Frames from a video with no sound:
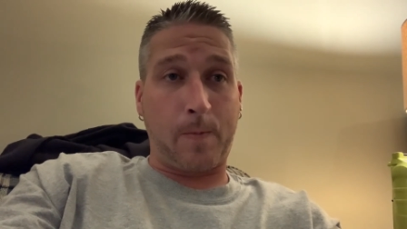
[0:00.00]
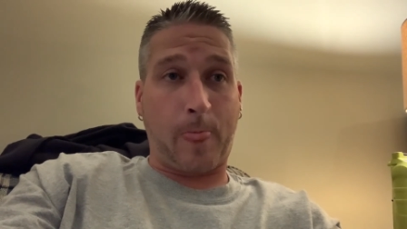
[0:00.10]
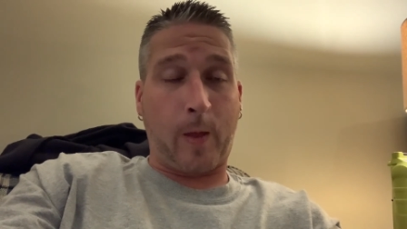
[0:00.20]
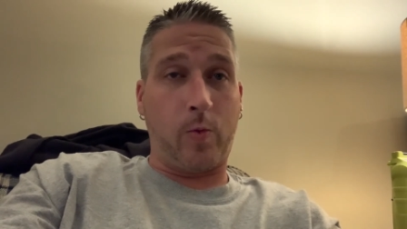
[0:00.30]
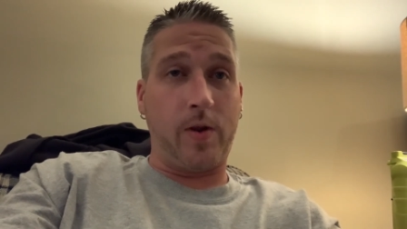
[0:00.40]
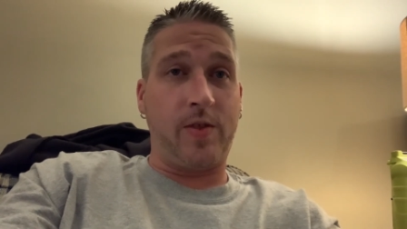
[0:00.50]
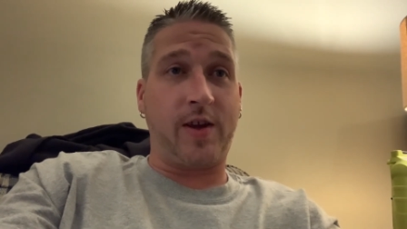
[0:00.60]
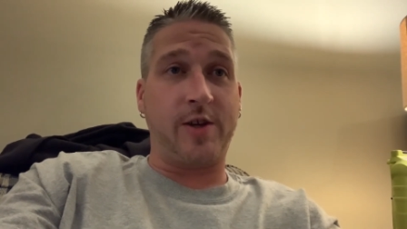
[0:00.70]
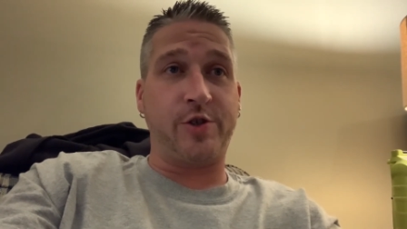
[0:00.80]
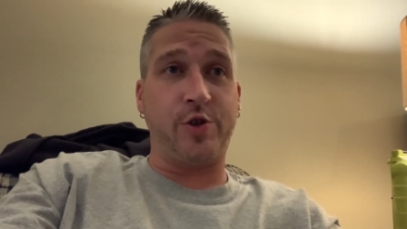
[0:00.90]
What do you think
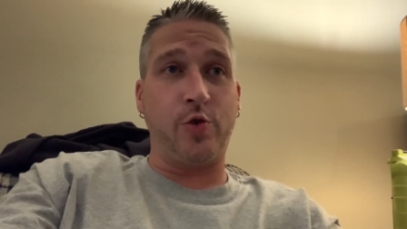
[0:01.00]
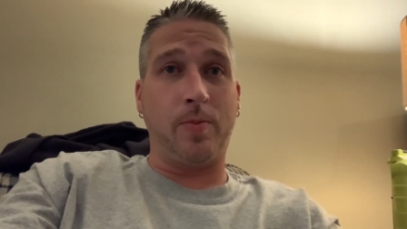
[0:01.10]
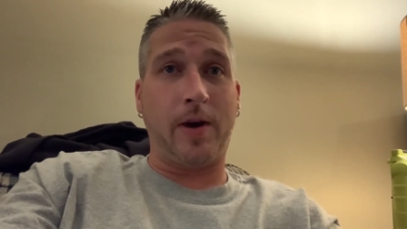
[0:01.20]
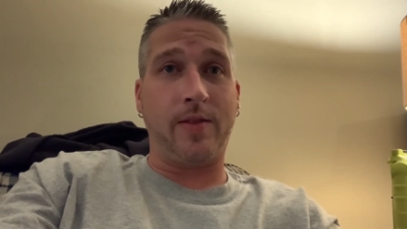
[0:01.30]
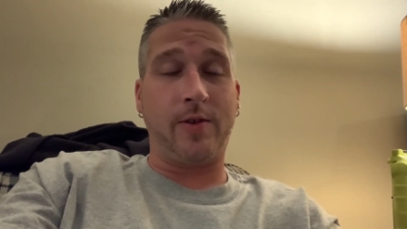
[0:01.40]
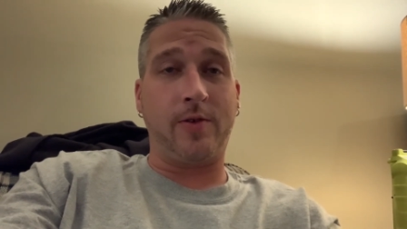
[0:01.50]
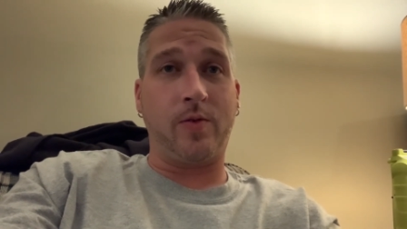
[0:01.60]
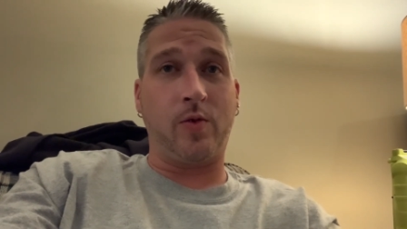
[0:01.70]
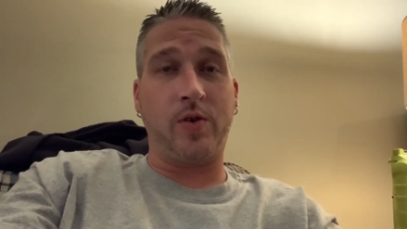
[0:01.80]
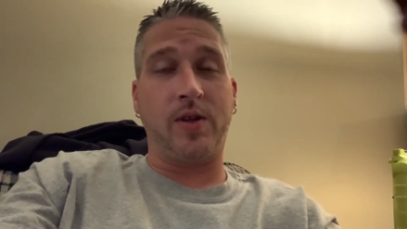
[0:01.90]
I should do about their,
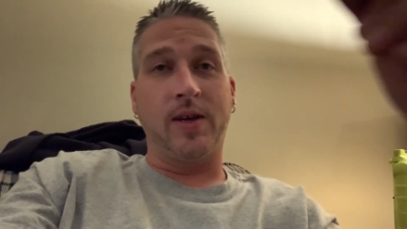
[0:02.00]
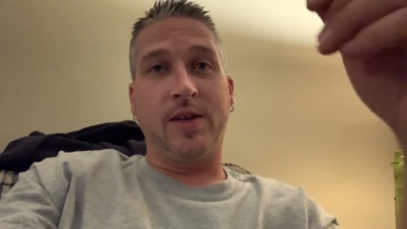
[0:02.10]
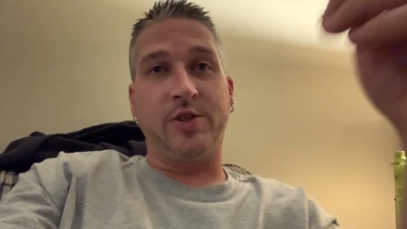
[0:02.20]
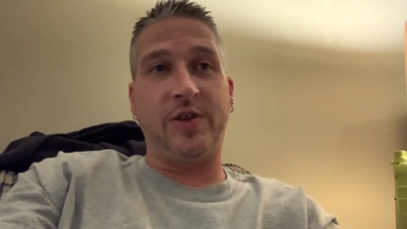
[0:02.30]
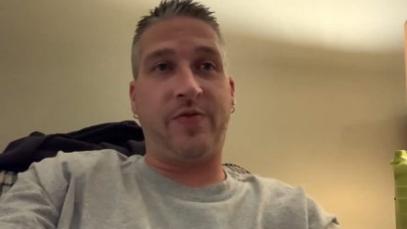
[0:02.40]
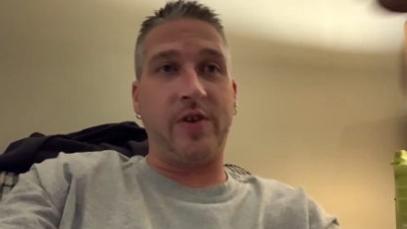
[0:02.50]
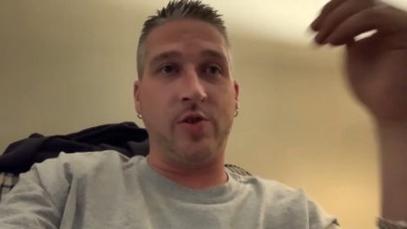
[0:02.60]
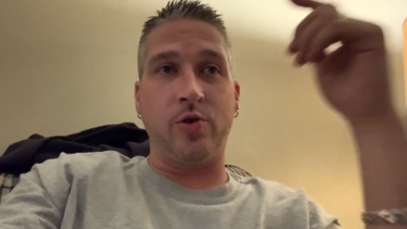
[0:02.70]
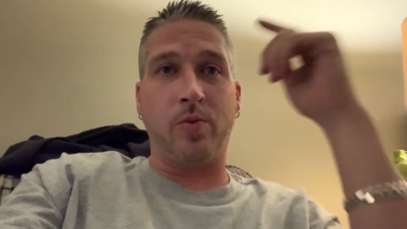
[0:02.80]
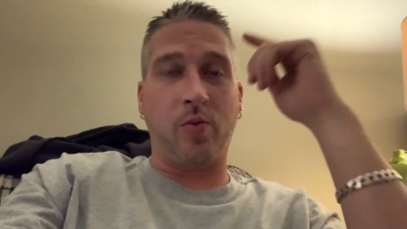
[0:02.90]
or Jiffy
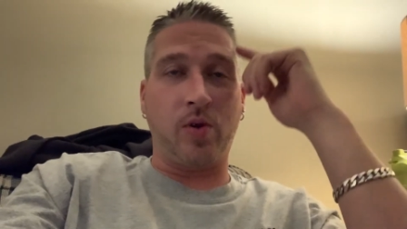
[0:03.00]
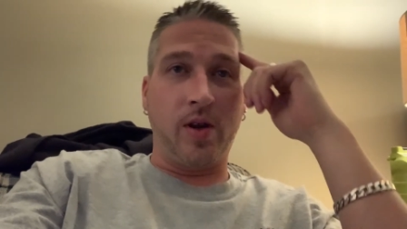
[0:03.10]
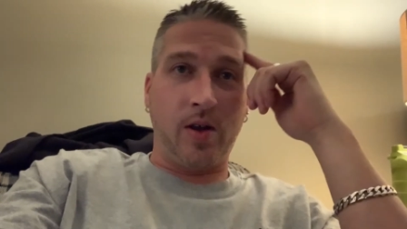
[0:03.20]
Lube, or what,